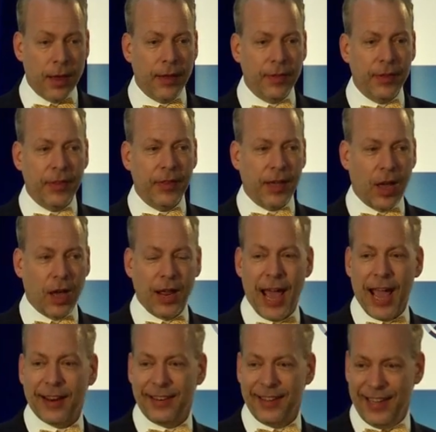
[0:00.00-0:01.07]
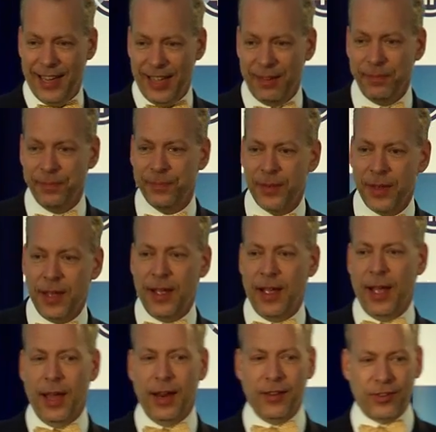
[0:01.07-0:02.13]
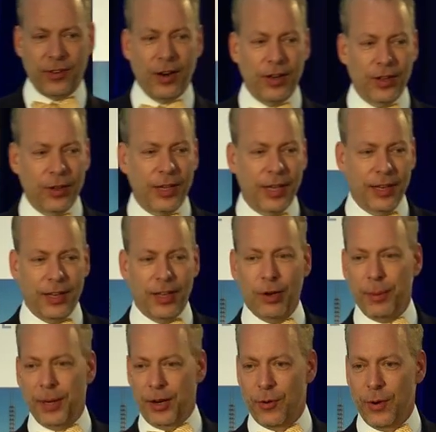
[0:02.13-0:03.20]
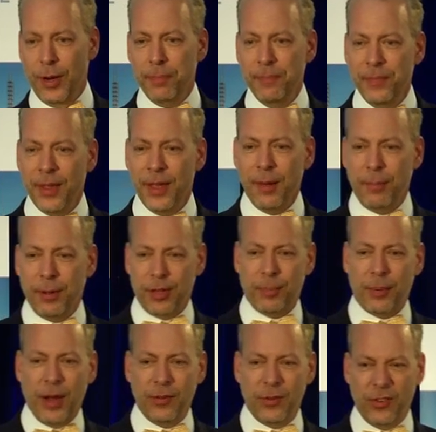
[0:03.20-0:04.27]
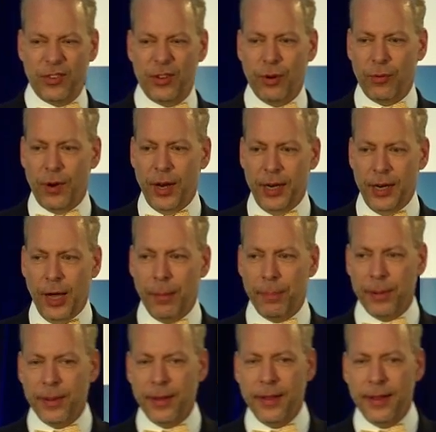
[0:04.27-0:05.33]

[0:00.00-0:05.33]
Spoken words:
And then they got hacked again, and it started looking a little bit grim, but the price is still running up.